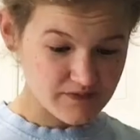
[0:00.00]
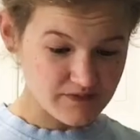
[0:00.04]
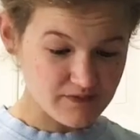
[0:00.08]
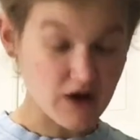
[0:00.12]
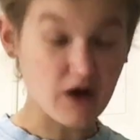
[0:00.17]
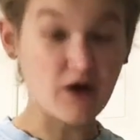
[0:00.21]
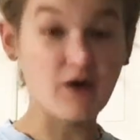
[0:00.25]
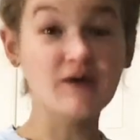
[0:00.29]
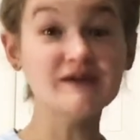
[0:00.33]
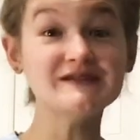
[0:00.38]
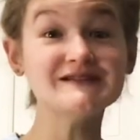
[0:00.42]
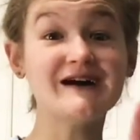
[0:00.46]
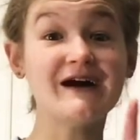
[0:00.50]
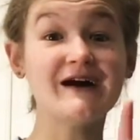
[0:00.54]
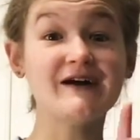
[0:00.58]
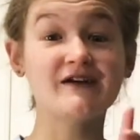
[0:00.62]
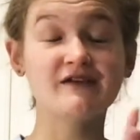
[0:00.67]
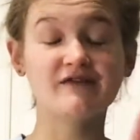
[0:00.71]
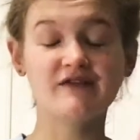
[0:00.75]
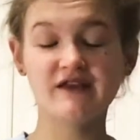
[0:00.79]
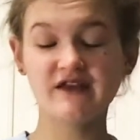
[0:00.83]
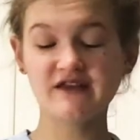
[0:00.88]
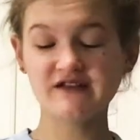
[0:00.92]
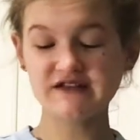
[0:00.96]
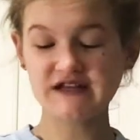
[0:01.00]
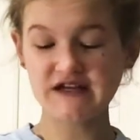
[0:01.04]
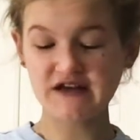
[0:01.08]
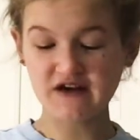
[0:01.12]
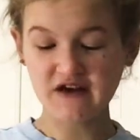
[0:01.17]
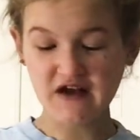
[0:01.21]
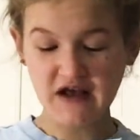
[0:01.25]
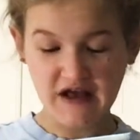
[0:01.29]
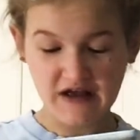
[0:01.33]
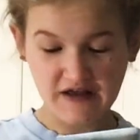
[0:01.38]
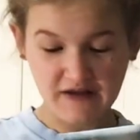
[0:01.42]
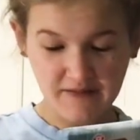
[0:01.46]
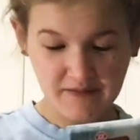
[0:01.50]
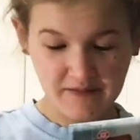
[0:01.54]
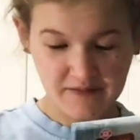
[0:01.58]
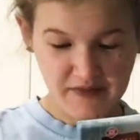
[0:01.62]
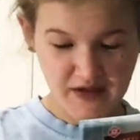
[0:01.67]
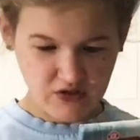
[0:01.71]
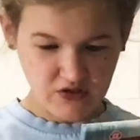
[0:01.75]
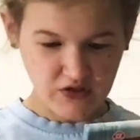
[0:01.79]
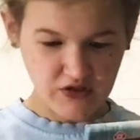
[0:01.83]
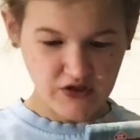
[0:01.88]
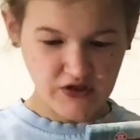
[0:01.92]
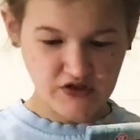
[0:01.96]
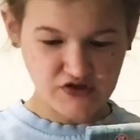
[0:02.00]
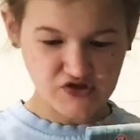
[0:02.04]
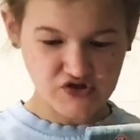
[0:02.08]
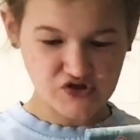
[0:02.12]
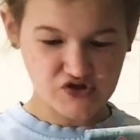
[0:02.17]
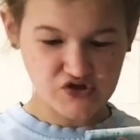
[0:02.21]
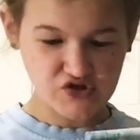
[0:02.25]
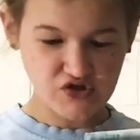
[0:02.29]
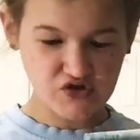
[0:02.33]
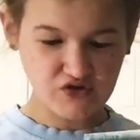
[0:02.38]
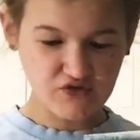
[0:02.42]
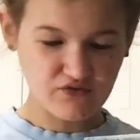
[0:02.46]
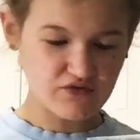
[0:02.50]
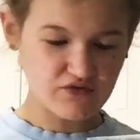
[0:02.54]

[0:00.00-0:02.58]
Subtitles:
Oh, the entire egg. Les sucres